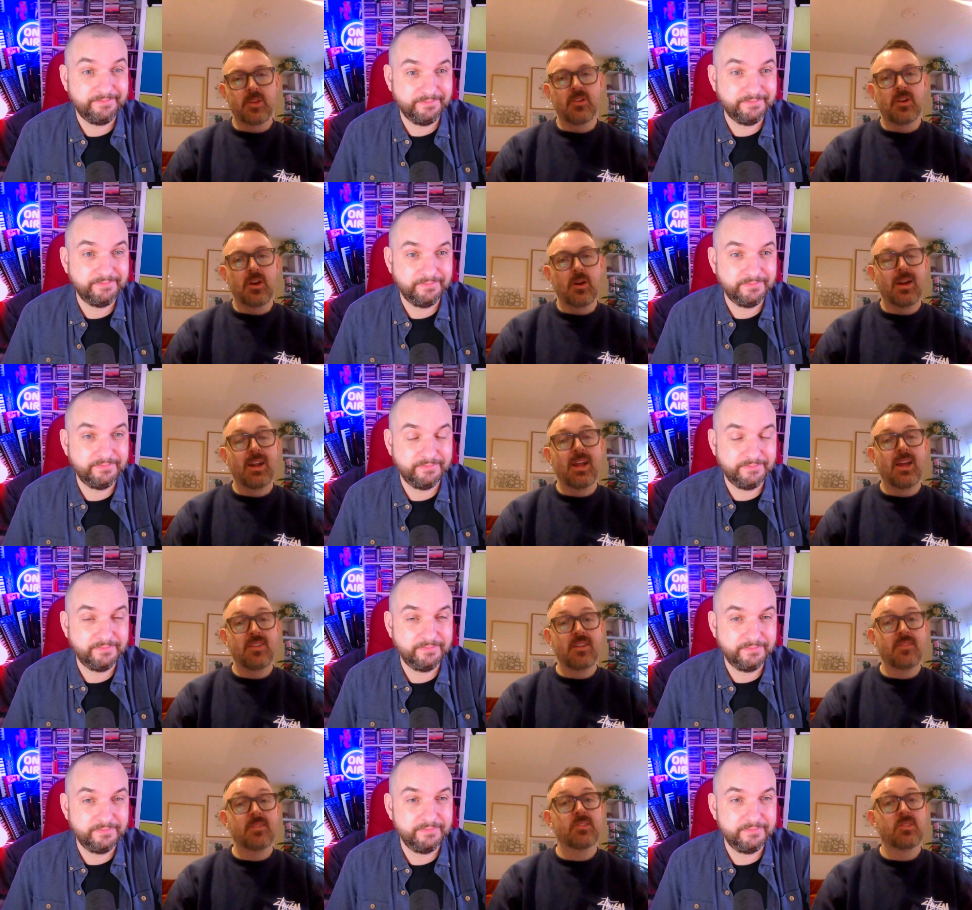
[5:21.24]
Speaker 1: You know, and I
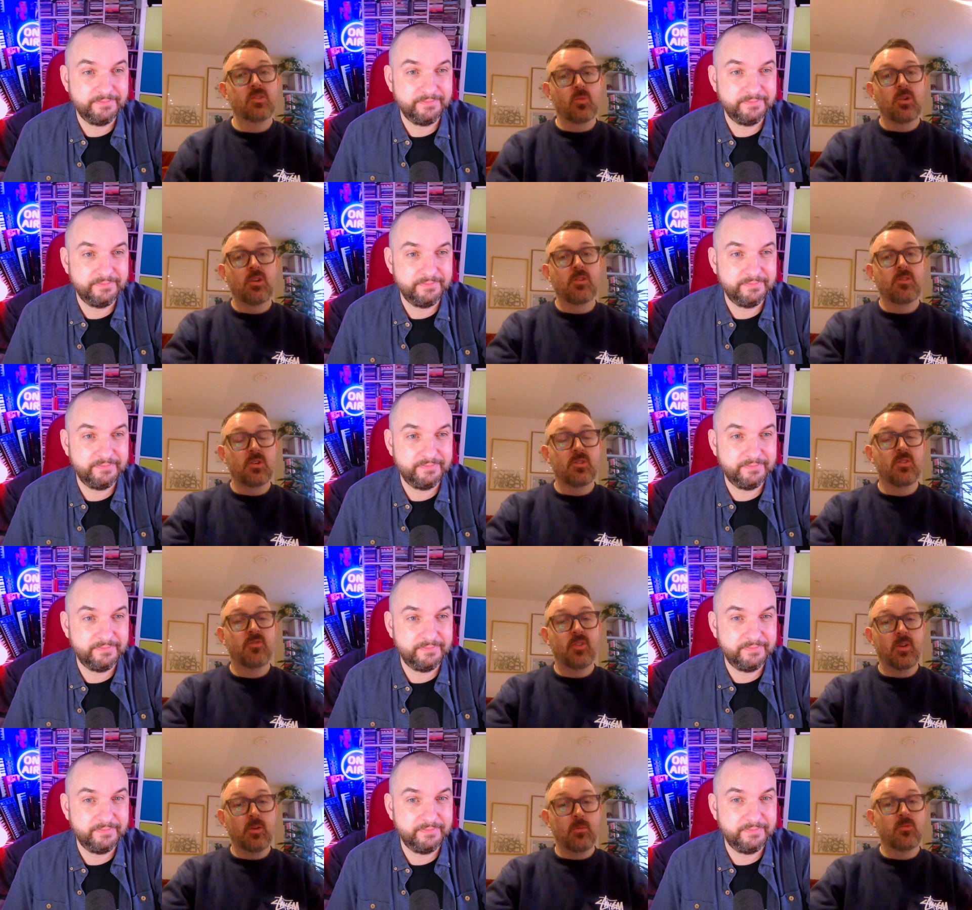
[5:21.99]
think this is one of
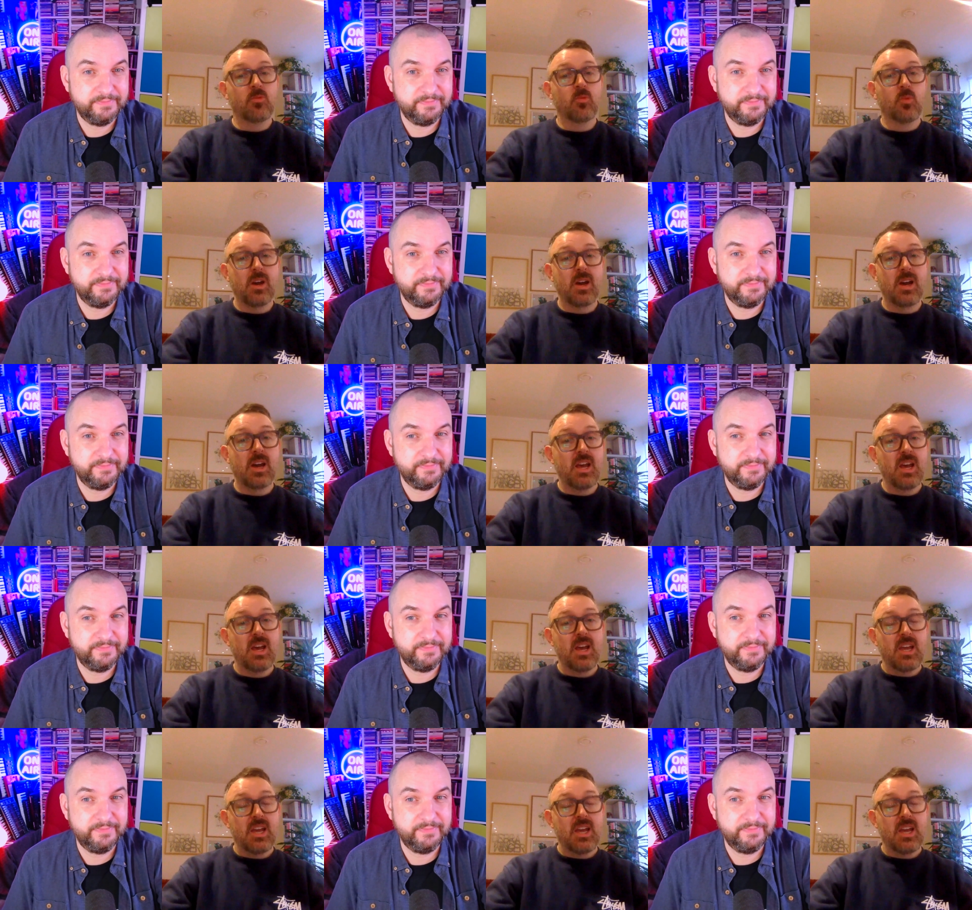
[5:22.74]
those films where